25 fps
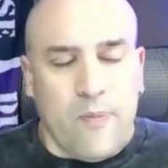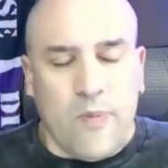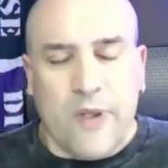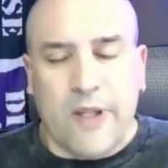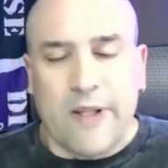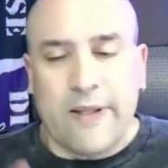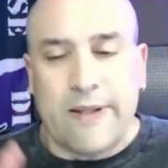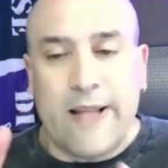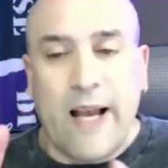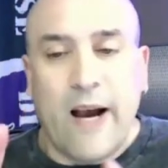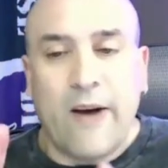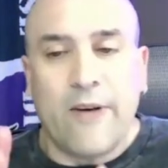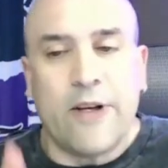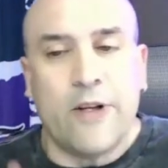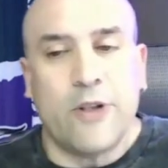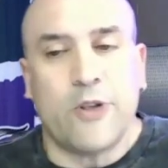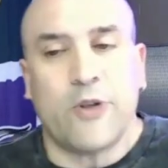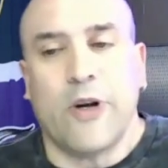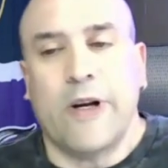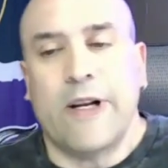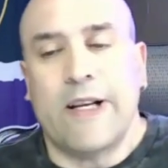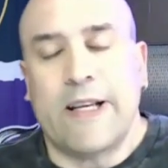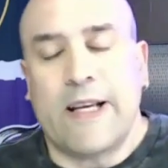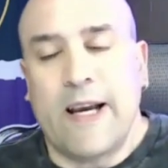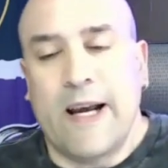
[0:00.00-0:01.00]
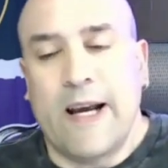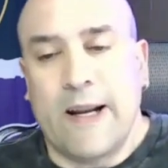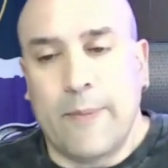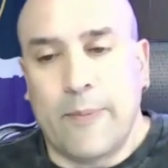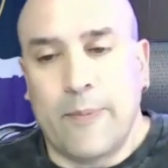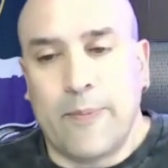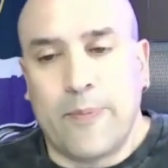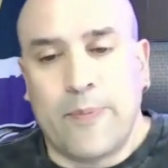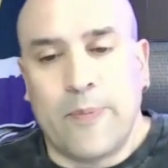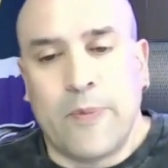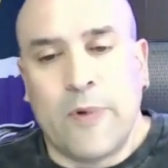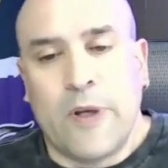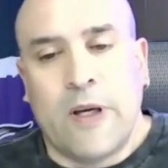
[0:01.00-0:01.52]
Now you're trying
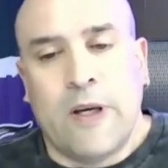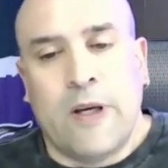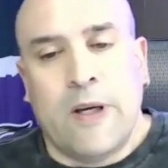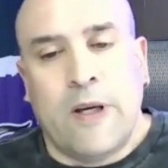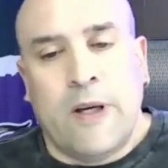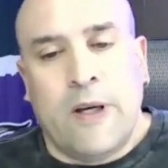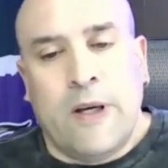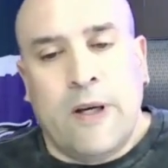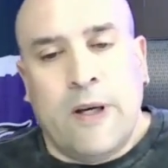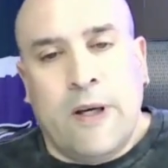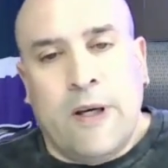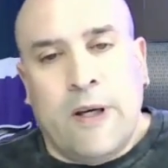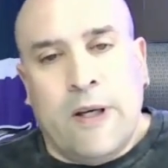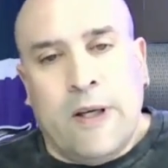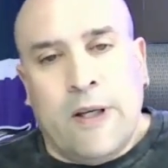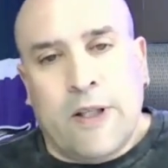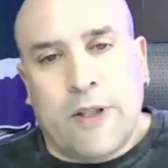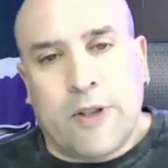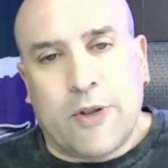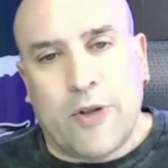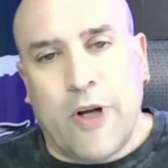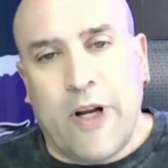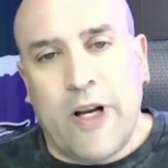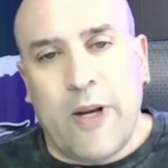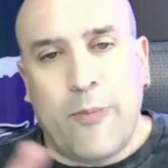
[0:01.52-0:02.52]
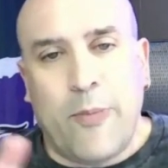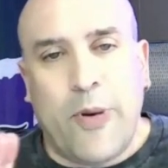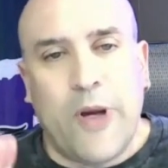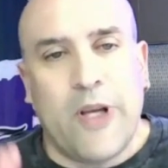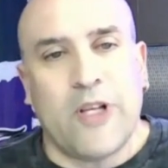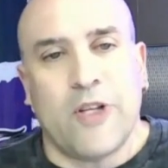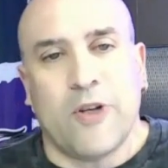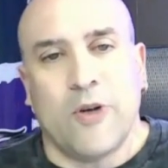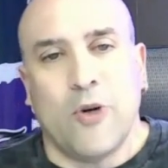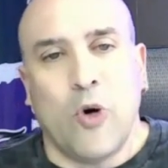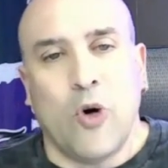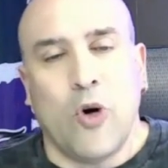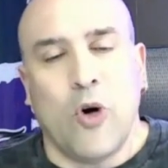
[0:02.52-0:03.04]
to
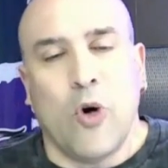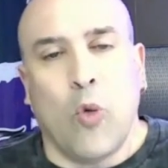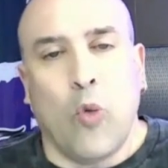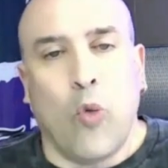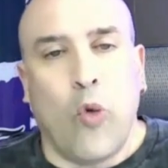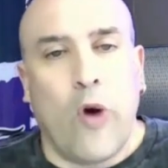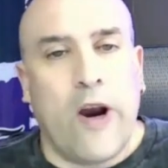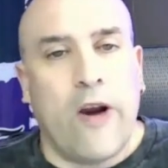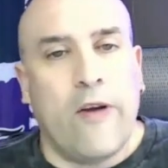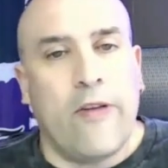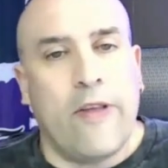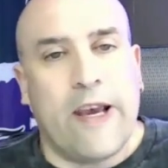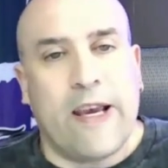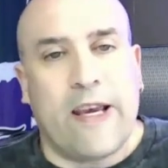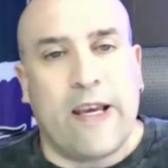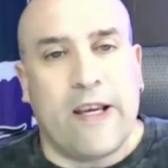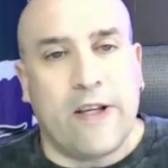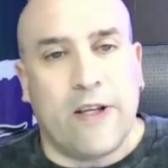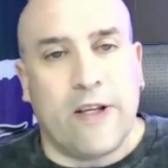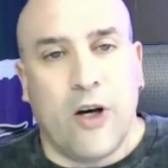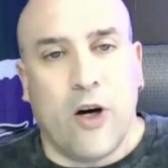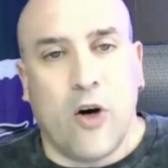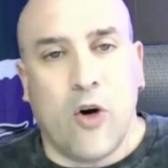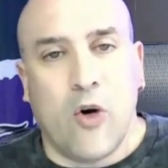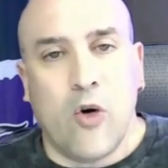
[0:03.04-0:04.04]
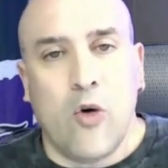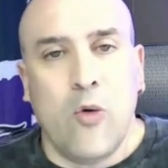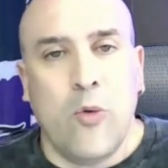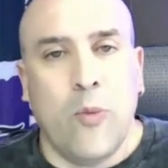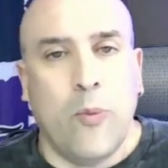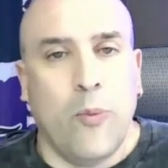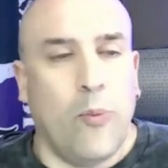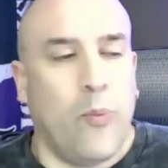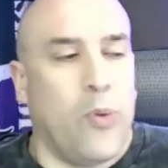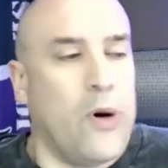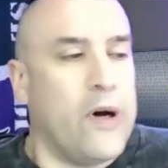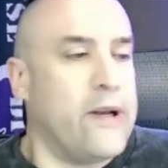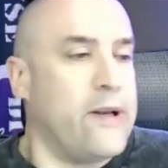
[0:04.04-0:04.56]
pigeonhole where they can go,
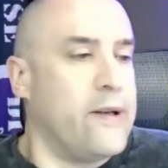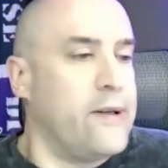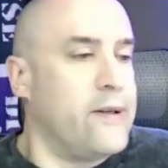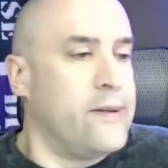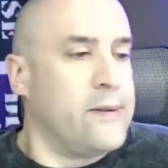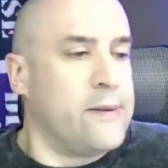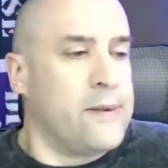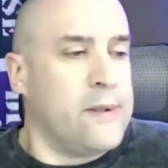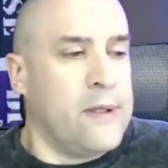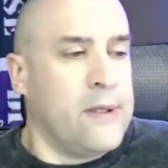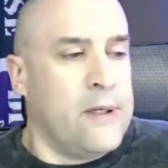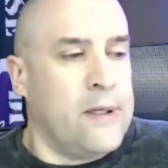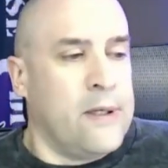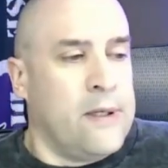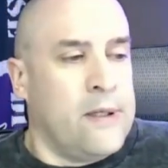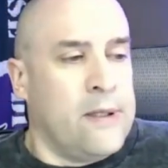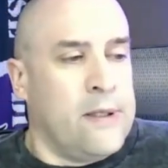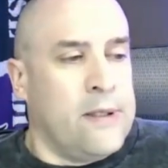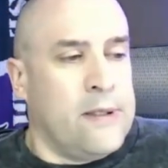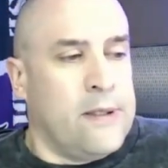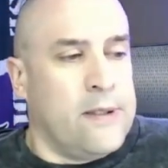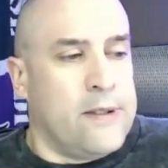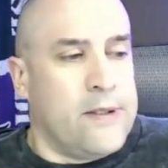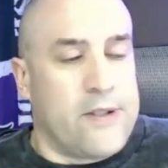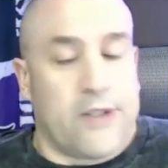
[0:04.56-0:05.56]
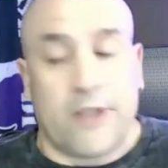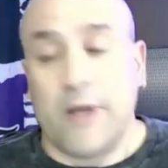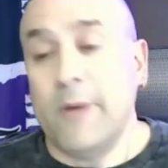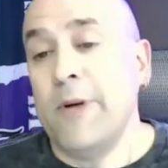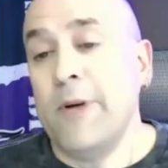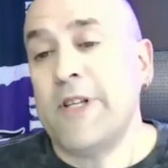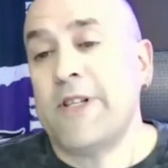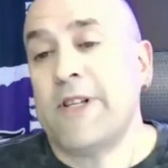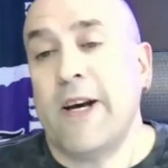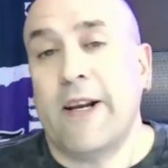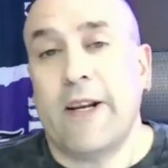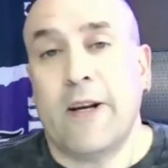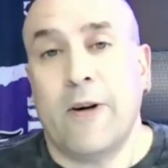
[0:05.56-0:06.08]
but
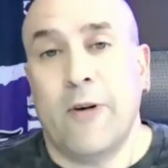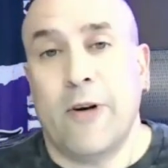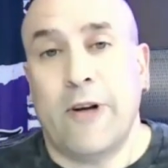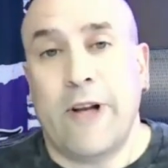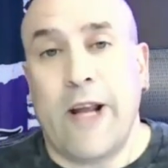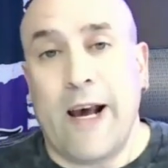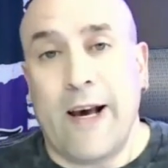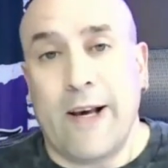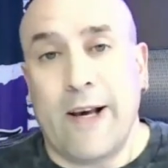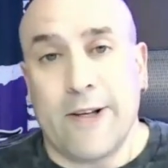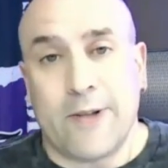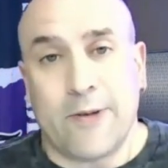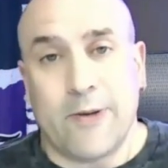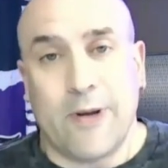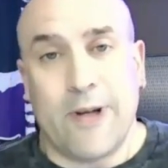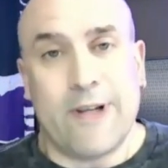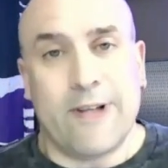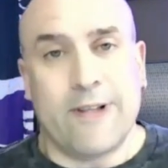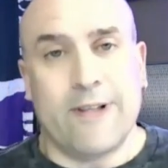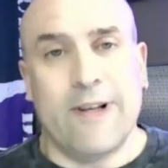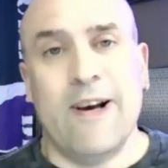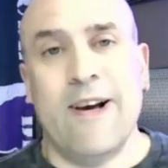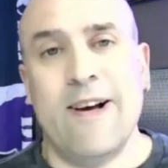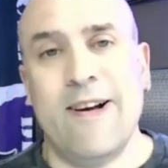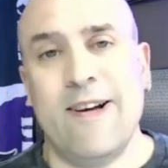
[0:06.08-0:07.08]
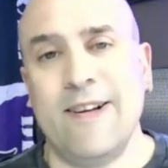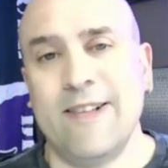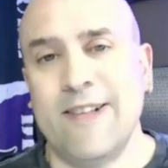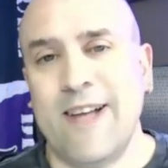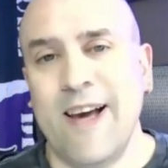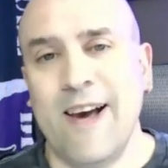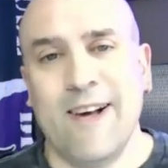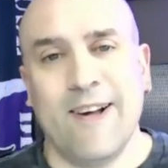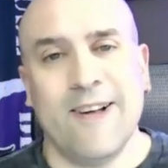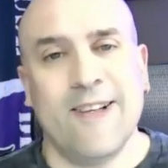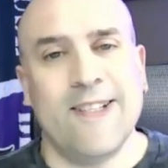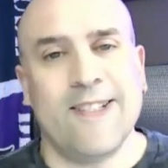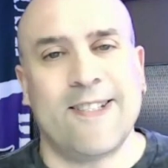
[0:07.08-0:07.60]
somebody's got to go to Dallas, right?
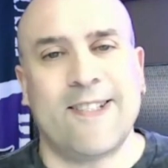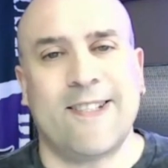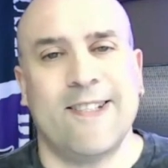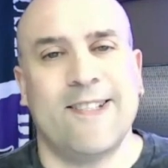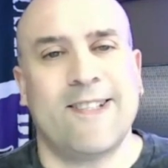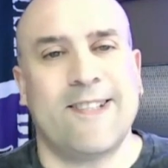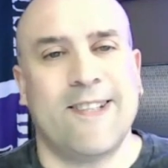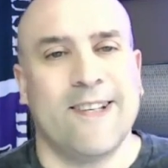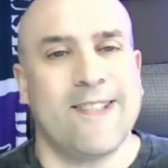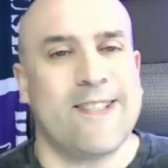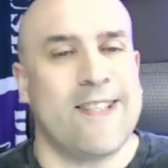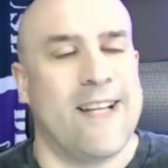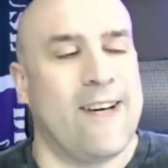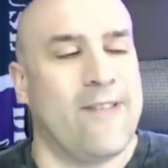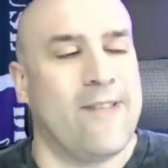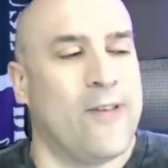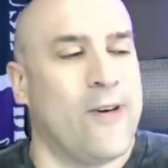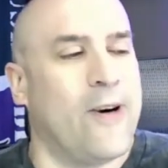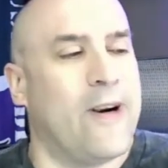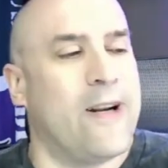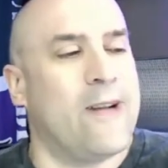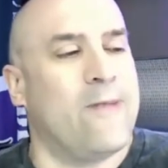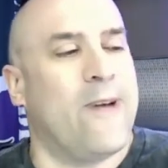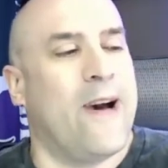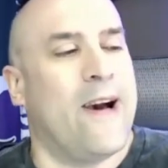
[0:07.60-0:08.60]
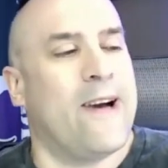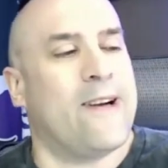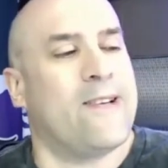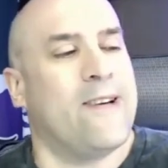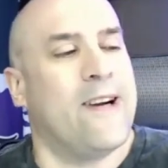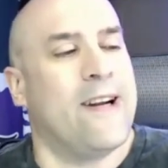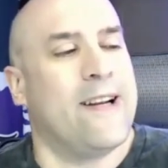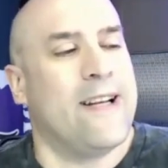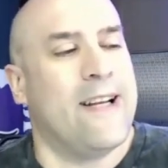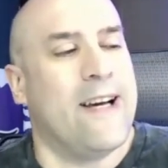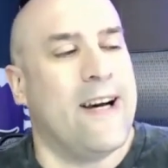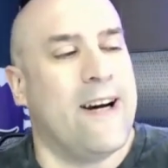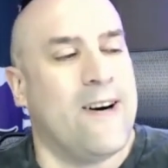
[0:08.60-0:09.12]
Dallas just doesn't have a running back
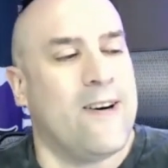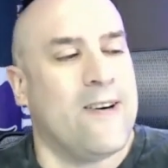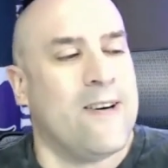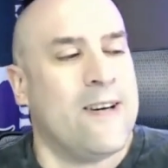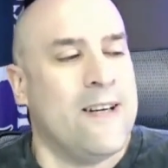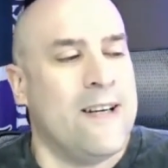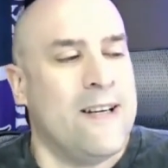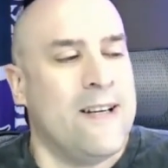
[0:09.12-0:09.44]
right now.